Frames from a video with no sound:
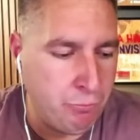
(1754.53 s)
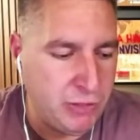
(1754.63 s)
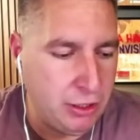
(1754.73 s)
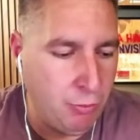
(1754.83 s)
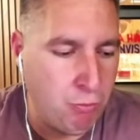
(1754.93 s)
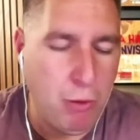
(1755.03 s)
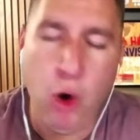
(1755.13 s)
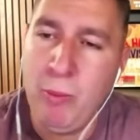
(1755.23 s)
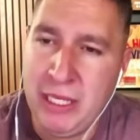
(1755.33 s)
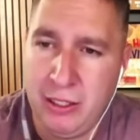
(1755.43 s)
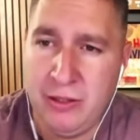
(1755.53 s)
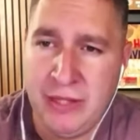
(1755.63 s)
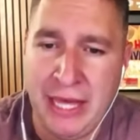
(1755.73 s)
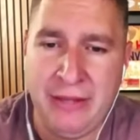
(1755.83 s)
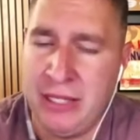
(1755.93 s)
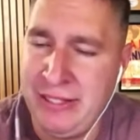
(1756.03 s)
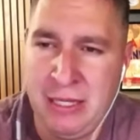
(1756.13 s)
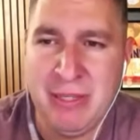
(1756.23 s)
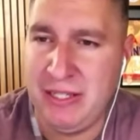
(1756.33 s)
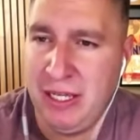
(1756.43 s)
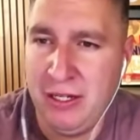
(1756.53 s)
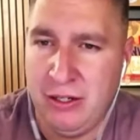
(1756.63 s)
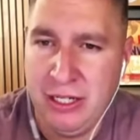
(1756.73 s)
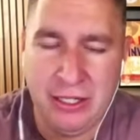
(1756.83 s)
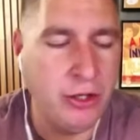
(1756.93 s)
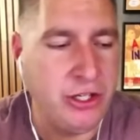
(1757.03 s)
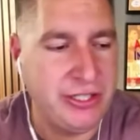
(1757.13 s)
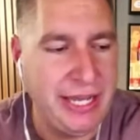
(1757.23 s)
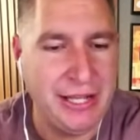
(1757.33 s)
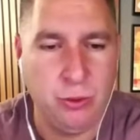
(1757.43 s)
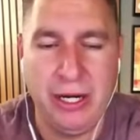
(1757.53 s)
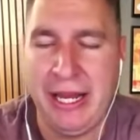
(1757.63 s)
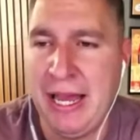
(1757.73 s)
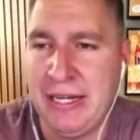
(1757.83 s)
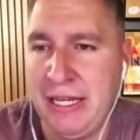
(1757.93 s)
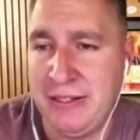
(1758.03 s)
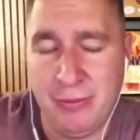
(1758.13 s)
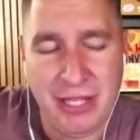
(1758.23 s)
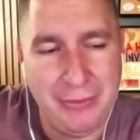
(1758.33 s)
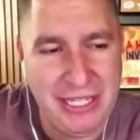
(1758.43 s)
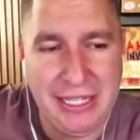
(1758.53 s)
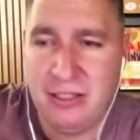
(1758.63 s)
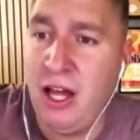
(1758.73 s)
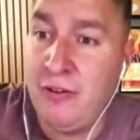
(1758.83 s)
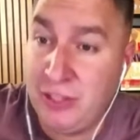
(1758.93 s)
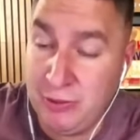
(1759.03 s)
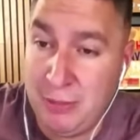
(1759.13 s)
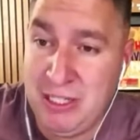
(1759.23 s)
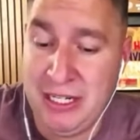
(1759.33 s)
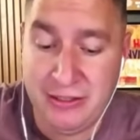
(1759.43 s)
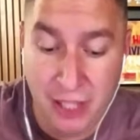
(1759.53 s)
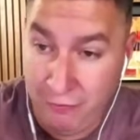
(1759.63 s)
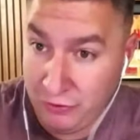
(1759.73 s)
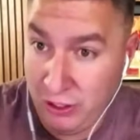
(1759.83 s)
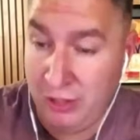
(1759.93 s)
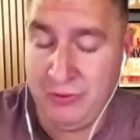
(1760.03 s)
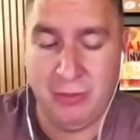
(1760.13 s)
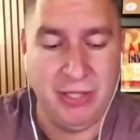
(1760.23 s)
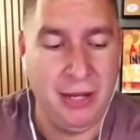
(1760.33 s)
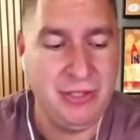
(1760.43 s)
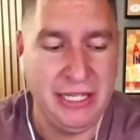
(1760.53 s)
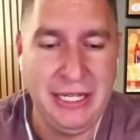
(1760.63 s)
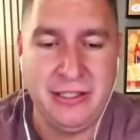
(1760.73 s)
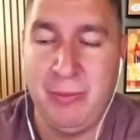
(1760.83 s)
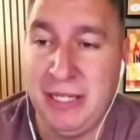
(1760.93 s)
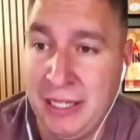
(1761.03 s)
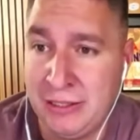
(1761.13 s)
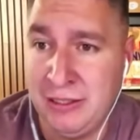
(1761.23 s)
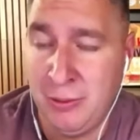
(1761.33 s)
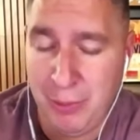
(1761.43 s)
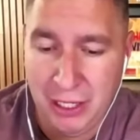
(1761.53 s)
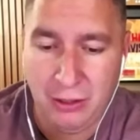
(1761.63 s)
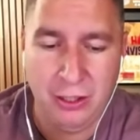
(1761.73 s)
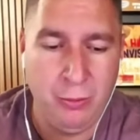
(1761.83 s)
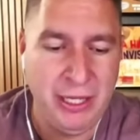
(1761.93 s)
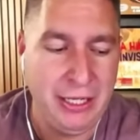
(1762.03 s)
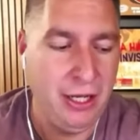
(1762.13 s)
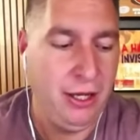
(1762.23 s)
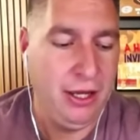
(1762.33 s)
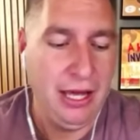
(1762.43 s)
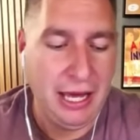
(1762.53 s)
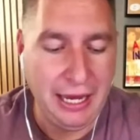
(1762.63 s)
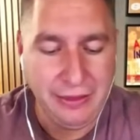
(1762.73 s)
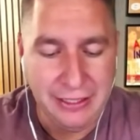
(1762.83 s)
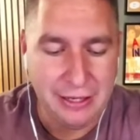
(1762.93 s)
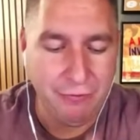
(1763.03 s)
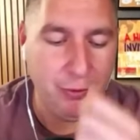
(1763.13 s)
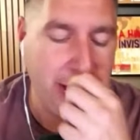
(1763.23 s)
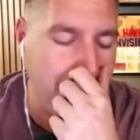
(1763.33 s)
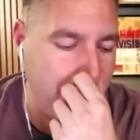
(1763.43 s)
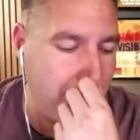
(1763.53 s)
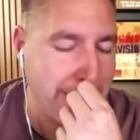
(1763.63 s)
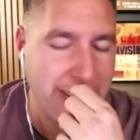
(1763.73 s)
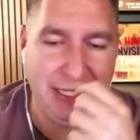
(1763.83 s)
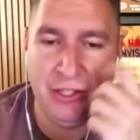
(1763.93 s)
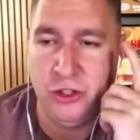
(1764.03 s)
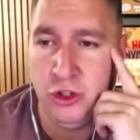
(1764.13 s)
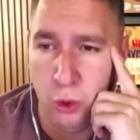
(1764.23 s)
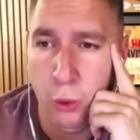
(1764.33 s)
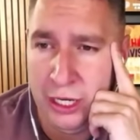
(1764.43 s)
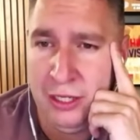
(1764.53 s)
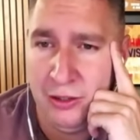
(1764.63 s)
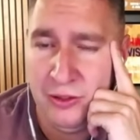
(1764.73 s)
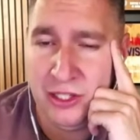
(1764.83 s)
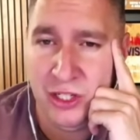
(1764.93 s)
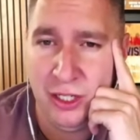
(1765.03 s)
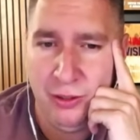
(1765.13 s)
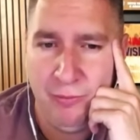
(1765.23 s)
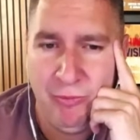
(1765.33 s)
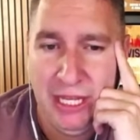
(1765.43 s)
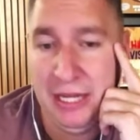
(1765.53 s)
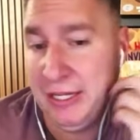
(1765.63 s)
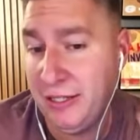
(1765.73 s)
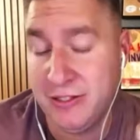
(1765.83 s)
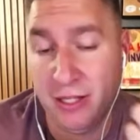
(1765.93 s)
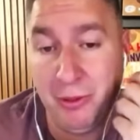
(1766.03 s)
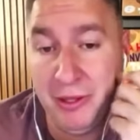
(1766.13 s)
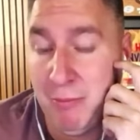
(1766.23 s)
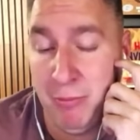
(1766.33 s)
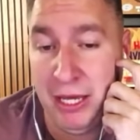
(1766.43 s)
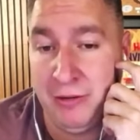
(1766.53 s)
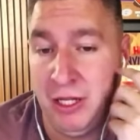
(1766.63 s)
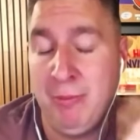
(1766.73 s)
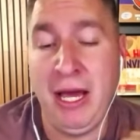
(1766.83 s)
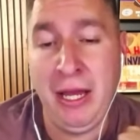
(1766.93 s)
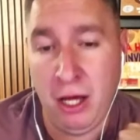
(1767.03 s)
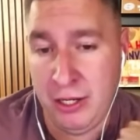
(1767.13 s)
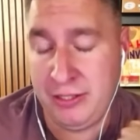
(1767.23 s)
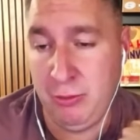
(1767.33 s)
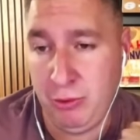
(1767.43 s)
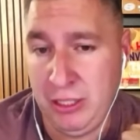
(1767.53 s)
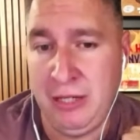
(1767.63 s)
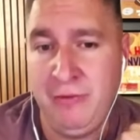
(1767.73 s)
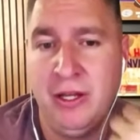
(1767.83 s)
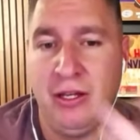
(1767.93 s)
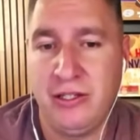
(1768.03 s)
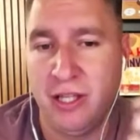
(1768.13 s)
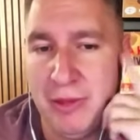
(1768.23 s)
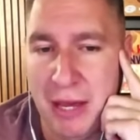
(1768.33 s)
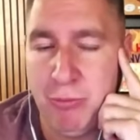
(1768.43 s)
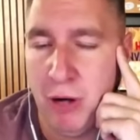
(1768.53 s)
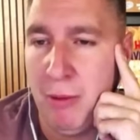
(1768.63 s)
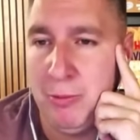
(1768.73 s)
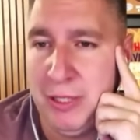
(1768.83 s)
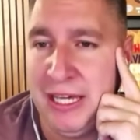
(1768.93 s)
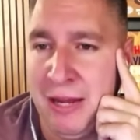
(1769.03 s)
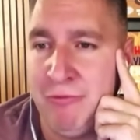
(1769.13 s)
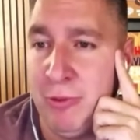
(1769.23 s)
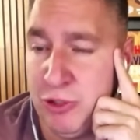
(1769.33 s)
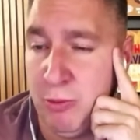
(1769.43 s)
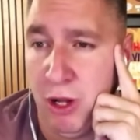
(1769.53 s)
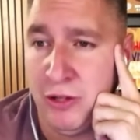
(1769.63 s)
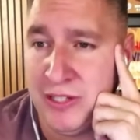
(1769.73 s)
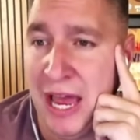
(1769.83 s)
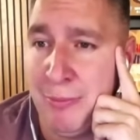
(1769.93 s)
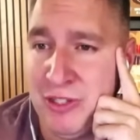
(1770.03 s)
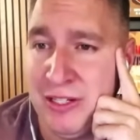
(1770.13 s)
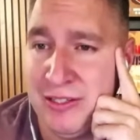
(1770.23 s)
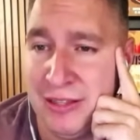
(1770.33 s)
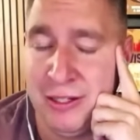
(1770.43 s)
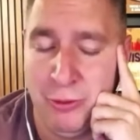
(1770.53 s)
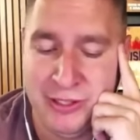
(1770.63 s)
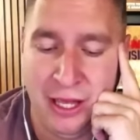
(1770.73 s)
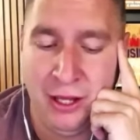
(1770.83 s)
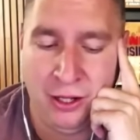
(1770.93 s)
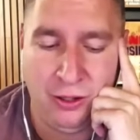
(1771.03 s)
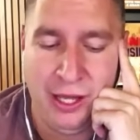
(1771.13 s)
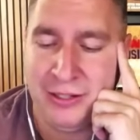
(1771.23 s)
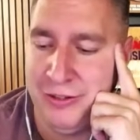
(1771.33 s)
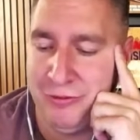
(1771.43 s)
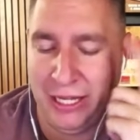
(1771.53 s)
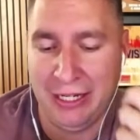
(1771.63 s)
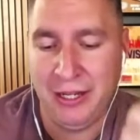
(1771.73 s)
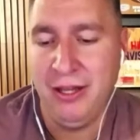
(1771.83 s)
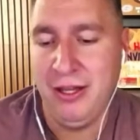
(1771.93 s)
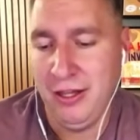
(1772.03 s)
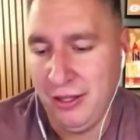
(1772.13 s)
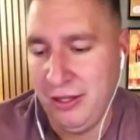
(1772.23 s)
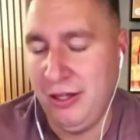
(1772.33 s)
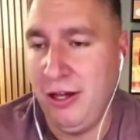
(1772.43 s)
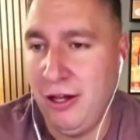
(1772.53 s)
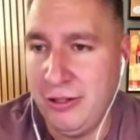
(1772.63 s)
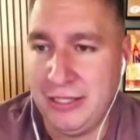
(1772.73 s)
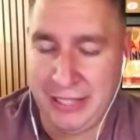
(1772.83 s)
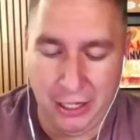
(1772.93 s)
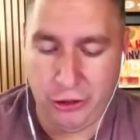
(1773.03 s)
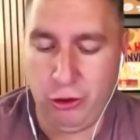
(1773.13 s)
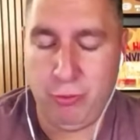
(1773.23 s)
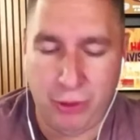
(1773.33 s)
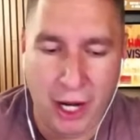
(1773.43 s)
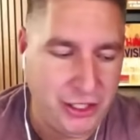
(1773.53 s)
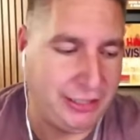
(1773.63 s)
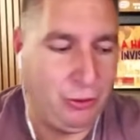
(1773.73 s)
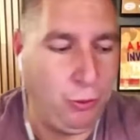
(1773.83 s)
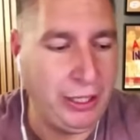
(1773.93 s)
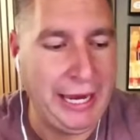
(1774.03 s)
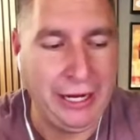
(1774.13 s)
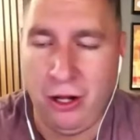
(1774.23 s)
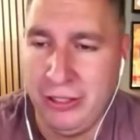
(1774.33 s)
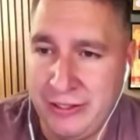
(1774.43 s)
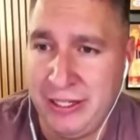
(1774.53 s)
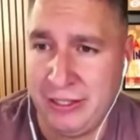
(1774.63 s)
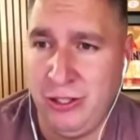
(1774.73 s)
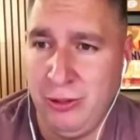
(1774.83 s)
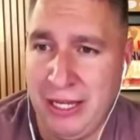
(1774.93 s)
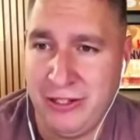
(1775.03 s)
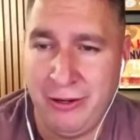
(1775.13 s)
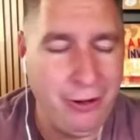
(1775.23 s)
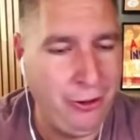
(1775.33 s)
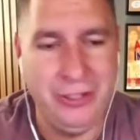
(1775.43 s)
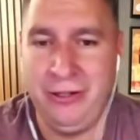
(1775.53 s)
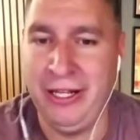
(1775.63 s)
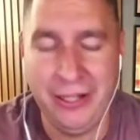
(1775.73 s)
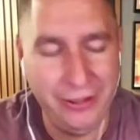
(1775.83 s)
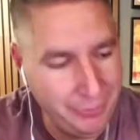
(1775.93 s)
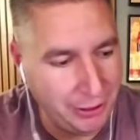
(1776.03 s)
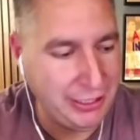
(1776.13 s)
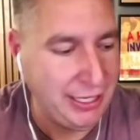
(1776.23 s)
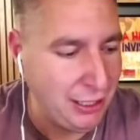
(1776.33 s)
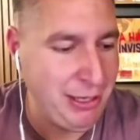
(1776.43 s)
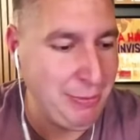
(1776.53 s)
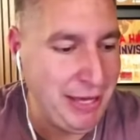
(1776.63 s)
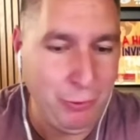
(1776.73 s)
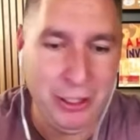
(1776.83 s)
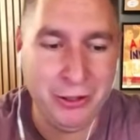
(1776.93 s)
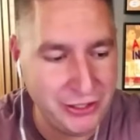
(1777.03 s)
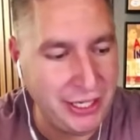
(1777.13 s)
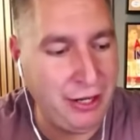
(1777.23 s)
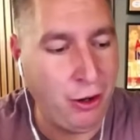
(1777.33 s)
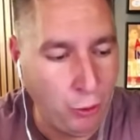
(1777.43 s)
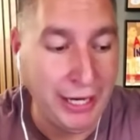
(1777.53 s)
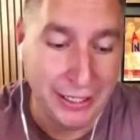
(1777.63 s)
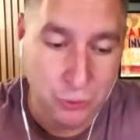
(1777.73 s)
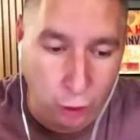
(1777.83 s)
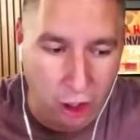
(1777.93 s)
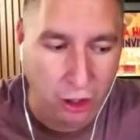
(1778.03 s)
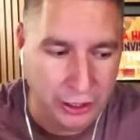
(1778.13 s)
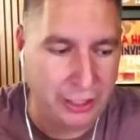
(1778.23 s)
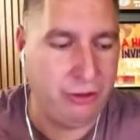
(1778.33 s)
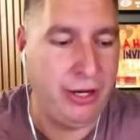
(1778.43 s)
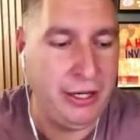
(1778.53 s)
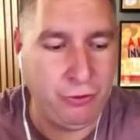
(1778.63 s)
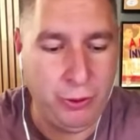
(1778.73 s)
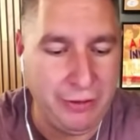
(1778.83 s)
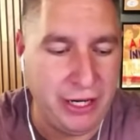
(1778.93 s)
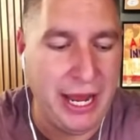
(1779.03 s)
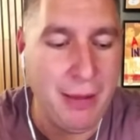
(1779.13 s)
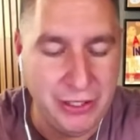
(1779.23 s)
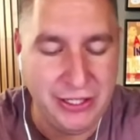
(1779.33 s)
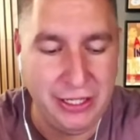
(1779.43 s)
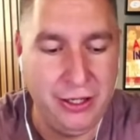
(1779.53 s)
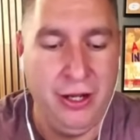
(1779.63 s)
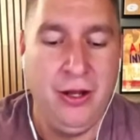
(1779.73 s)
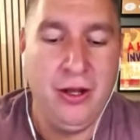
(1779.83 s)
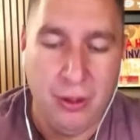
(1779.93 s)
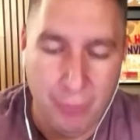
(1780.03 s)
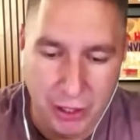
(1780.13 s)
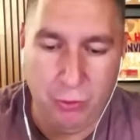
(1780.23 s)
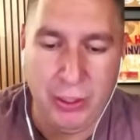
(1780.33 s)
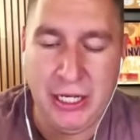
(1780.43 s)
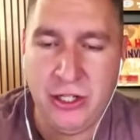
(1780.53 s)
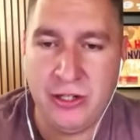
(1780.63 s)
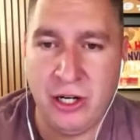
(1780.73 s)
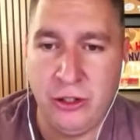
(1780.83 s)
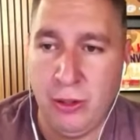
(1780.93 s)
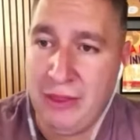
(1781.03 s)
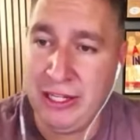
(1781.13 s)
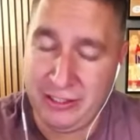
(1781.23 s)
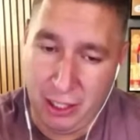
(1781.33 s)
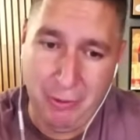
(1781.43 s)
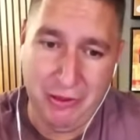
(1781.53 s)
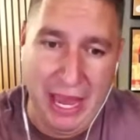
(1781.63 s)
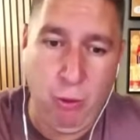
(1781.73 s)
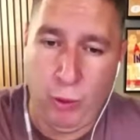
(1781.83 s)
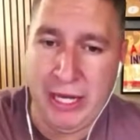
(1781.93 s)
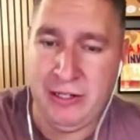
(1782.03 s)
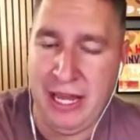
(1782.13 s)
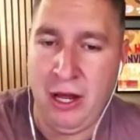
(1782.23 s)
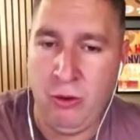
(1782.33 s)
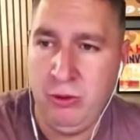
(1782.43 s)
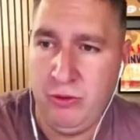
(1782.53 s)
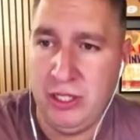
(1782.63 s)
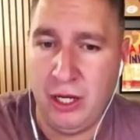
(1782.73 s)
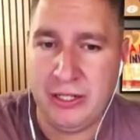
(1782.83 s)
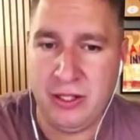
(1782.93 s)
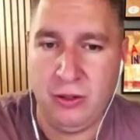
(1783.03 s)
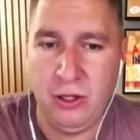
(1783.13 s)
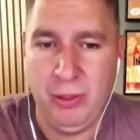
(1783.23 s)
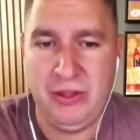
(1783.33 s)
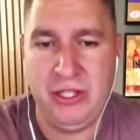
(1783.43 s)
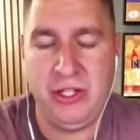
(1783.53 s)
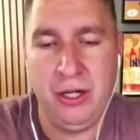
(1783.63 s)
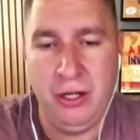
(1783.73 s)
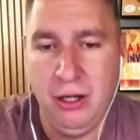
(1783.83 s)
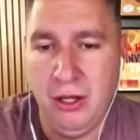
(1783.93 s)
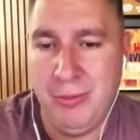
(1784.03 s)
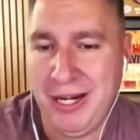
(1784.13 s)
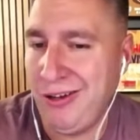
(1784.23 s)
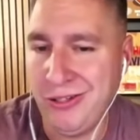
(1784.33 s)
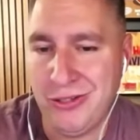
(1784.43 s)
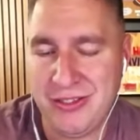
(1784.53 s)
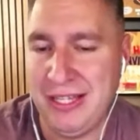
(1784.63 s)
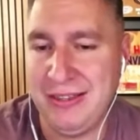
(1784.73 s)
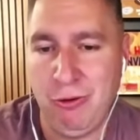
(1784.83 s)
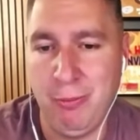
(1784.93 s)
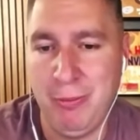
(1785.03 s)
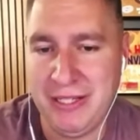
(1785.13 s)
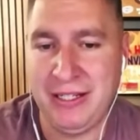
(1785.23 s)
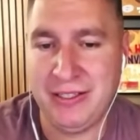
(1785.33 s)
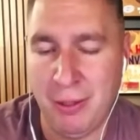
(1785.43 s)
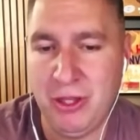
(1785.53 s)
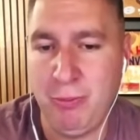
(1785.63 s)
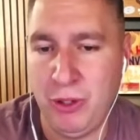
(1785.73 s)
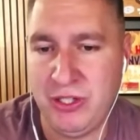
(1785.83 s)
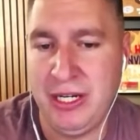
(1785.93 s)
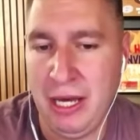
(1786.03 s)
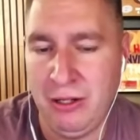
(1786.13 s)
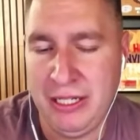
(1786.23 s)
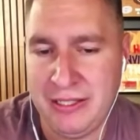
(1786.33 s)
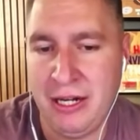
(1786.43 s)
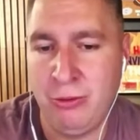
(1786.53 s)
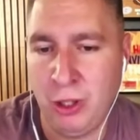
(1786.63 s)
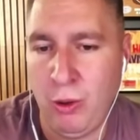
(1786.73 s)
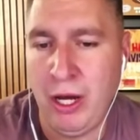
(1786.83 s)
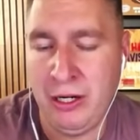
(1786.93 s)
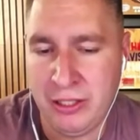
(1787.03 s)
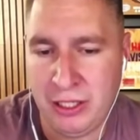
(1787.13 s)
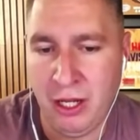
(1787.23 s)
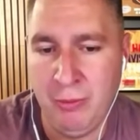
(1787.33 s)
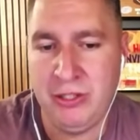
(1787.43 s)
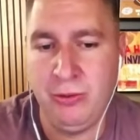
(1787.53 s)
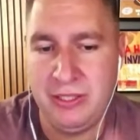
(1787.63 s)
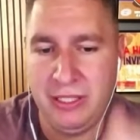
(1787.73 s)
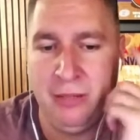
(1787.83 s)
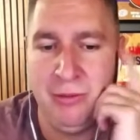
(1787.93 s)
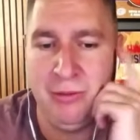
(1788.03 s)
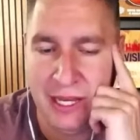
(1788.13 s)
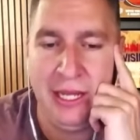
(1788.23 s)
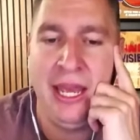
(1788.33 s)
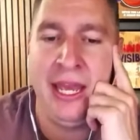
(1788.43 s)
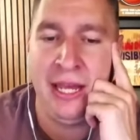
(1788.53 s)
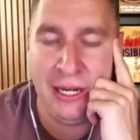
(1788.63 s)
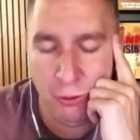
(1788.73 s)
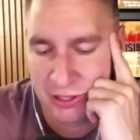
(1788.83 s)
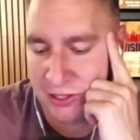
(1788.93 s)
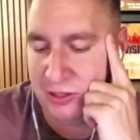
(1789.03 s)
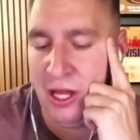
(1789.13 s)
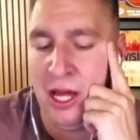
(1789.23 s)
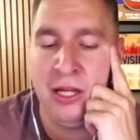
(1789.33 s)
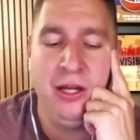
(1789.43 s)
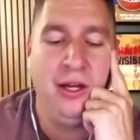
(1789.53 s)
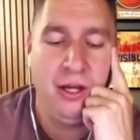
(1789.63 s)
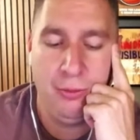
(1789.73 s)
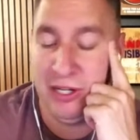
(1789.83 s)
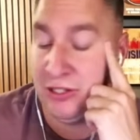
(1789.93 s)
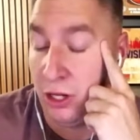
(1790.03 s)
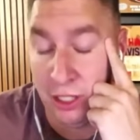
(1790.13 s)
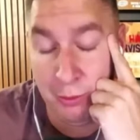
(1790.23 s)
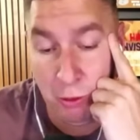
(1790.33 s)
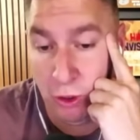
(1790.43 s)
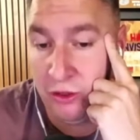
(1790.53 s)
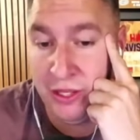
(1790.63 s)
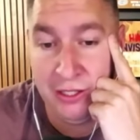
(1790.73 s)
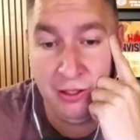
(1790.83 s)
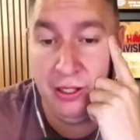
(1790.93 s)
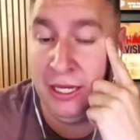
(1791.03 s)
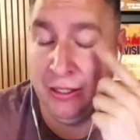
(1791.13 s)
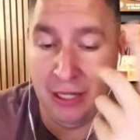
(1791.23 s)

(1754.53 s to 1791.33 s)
moment that a team is in. He understands what a guy needs. Sometimes he needs love. Sometimes he needs tough love. Sometimes he needs to be kicked in the butt a little bit. I think Denver might've been missing the joy this year. And again, some of that might have come, I honestly believe some of that probably came from Jamal's absence, that there was a collective, it's like a group project and one guy called in sick 2 days in a row. And you're like, are you kidding me, man? We are just going to, I guess we'll all get credit for whatever happens here. but we need you to start doing it. I think some of that weighed down the Nuggets a little bit this year, but I also just think they were missing some of the personalities that are required to come into a team and say, hey, I know it's a slog, but it's all going to be worth it. And